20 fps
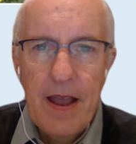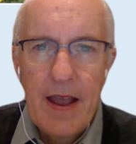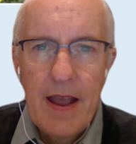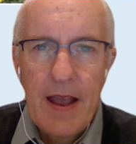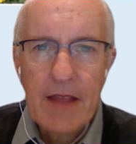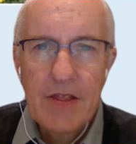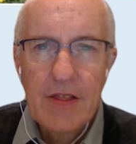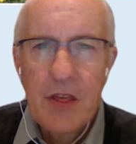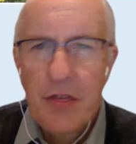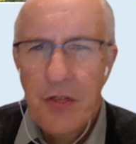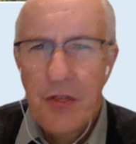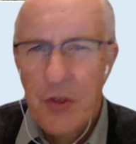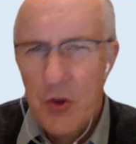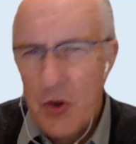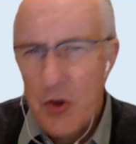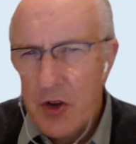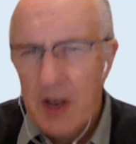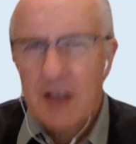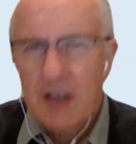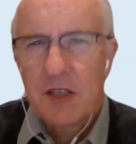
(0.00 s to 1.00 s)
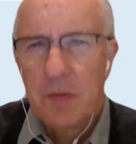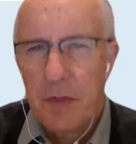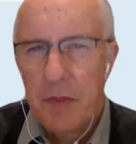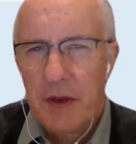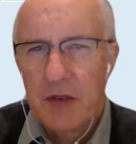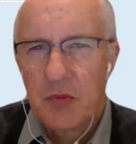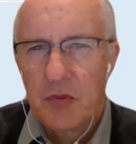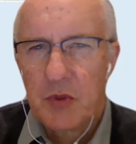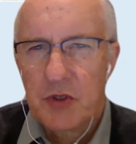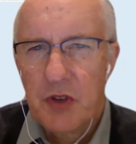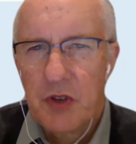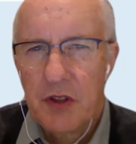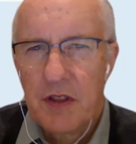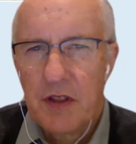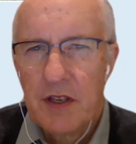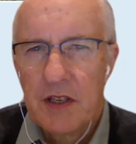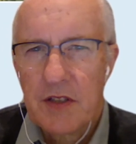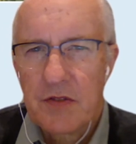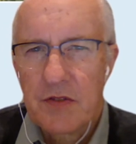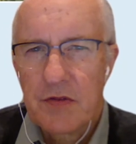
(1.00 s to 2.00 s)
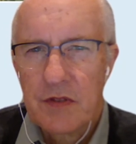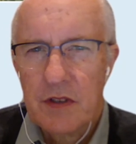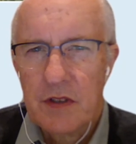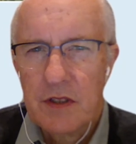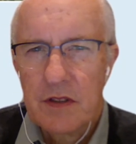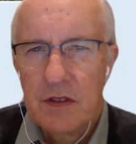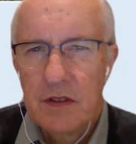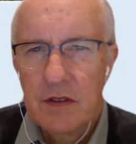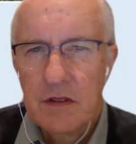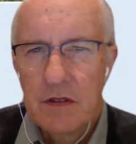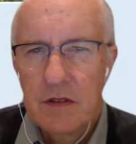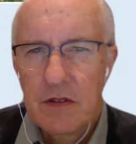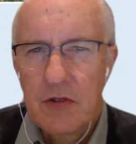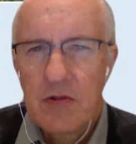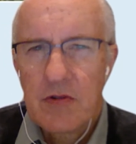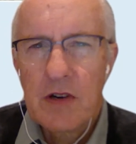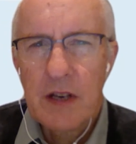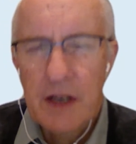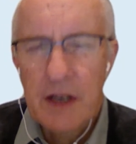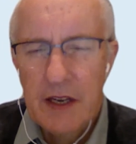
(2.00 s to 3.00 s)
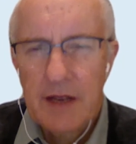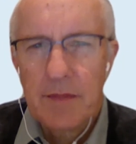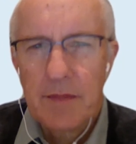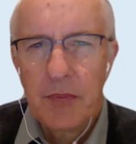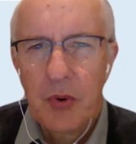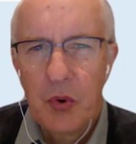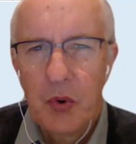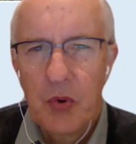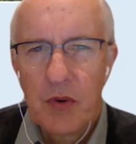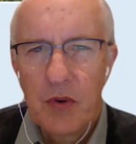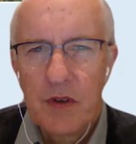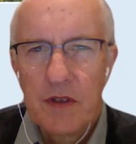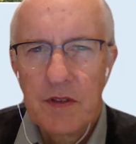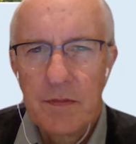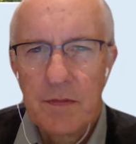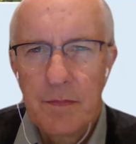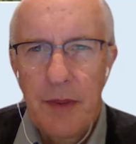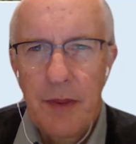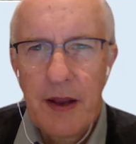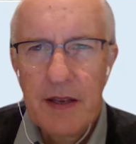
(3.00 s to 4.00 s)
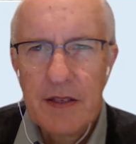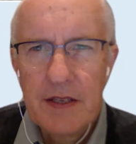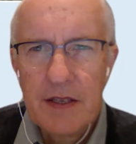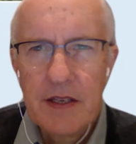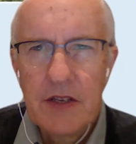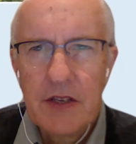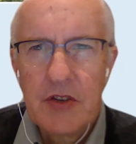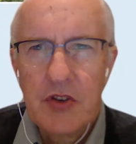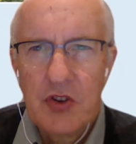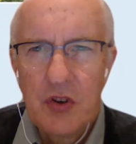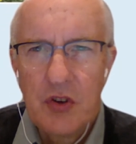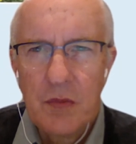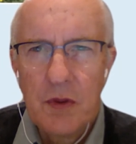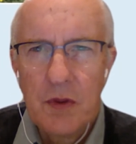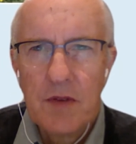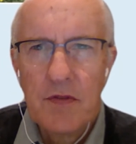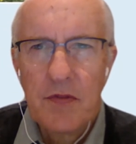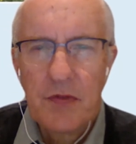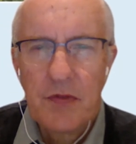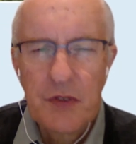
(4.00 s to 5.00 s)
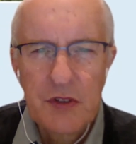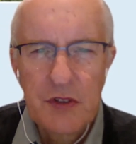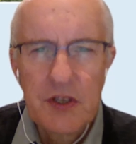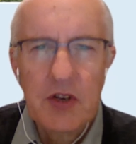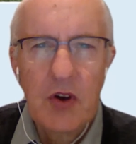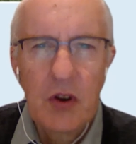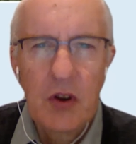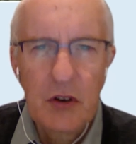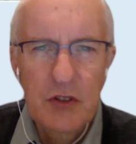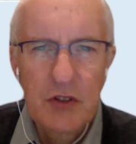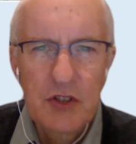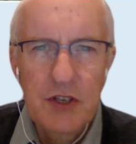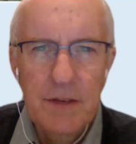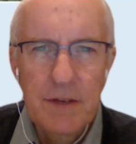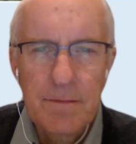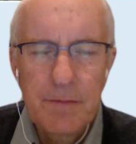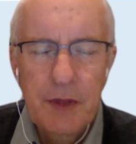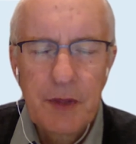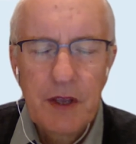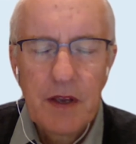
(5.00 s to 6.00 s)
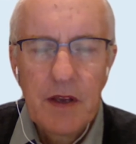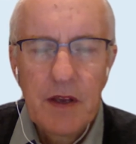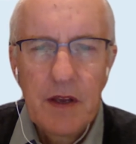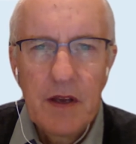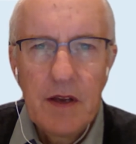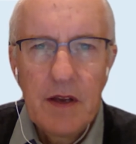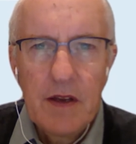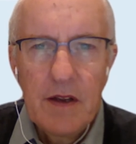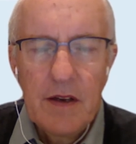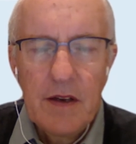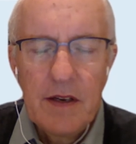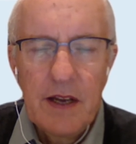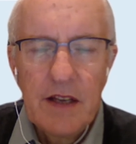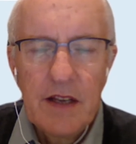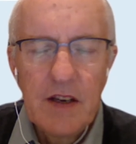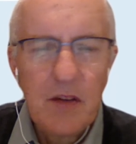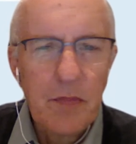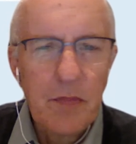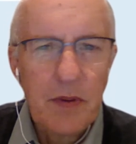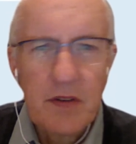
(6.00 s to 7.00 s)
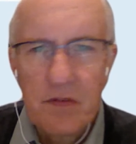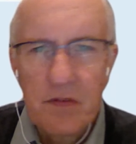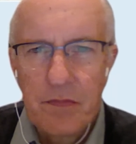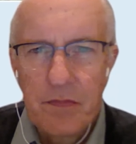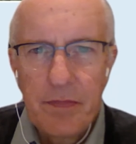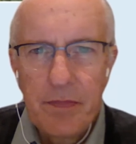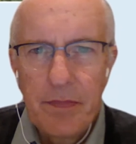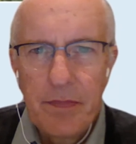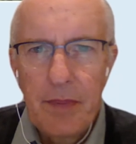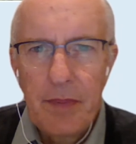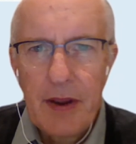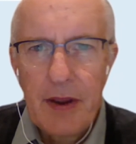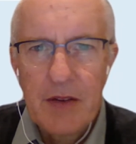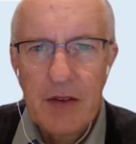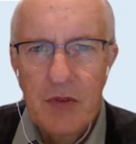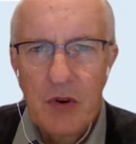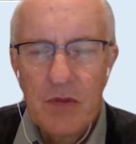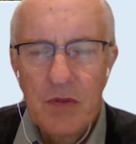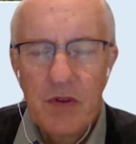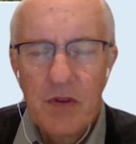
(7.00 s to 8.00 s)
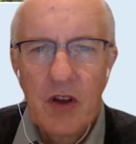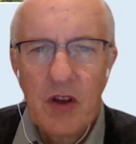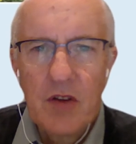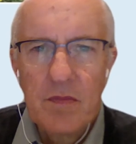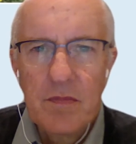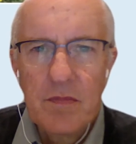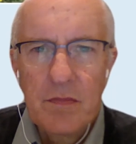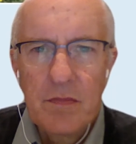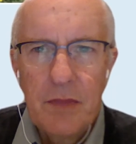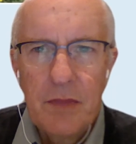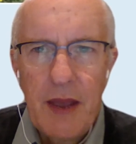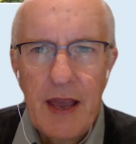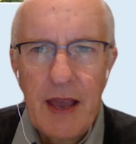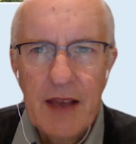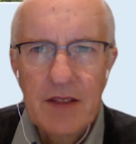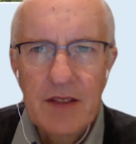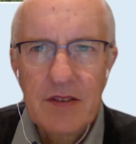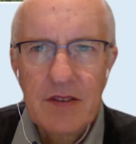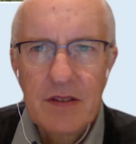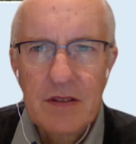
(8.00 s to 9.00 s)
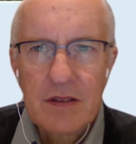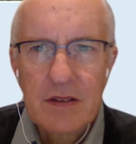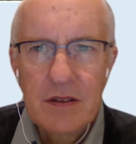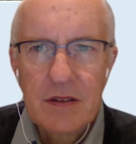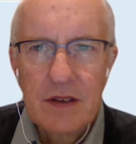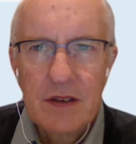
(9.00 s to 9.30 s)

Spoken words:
And the third aspect, which I think is critically important, is basic human physiology. Now, a little bit of back of envelope maths.